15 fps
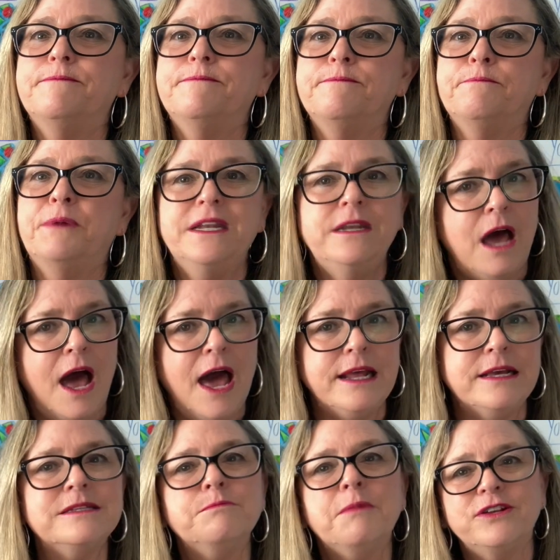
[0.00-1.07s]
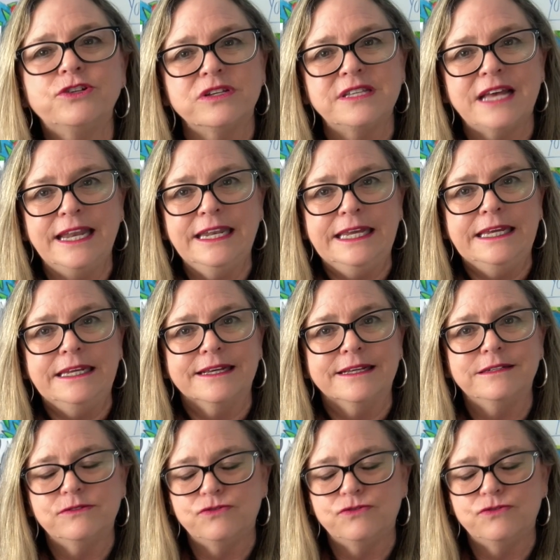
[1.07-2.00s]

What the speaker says: but not as much as I needed.